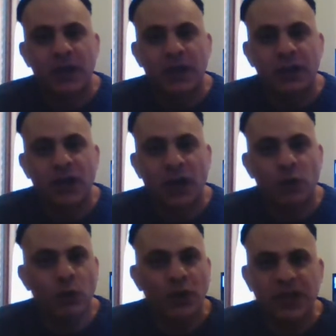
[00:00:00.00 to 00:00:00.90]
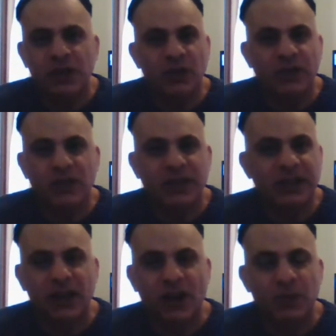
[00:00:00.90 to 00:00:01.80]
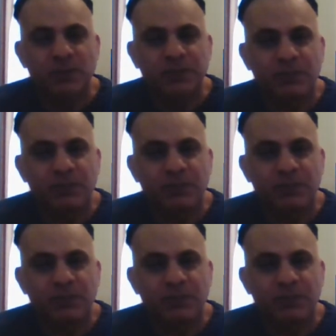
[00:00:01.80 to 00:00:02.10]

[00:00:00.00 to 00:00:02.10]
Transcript: You know, we could have, you know,